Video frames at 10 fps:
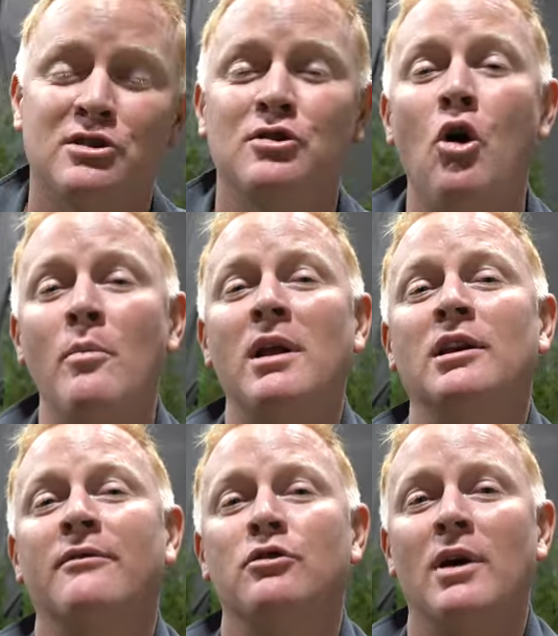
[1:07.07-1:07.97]
So
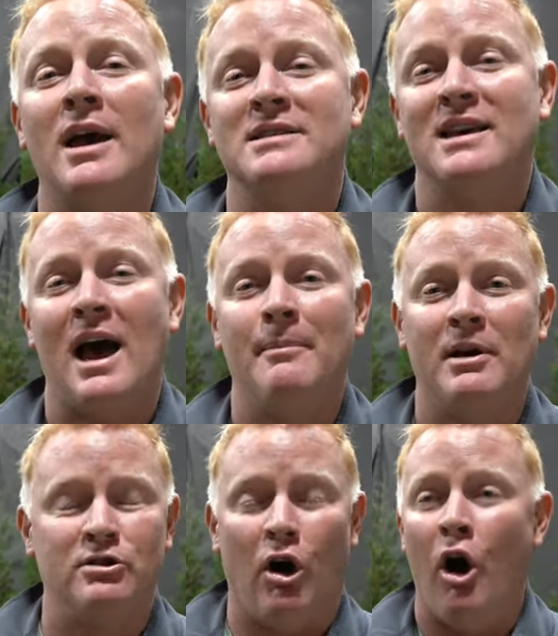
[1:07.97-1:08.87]
many of you guys
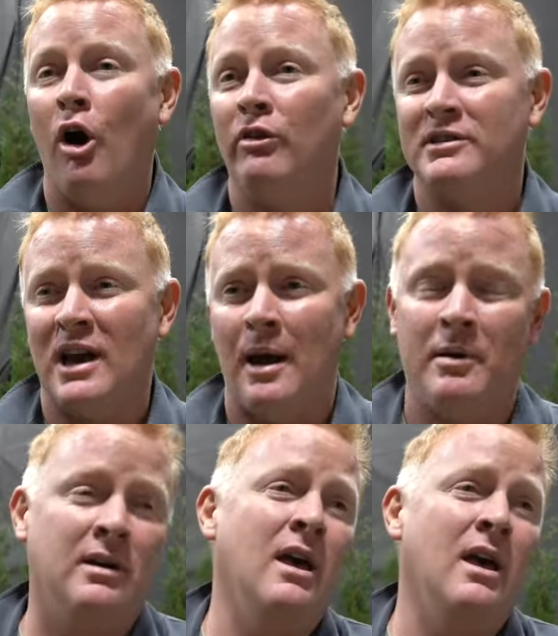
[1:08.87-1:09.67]
comment all the time and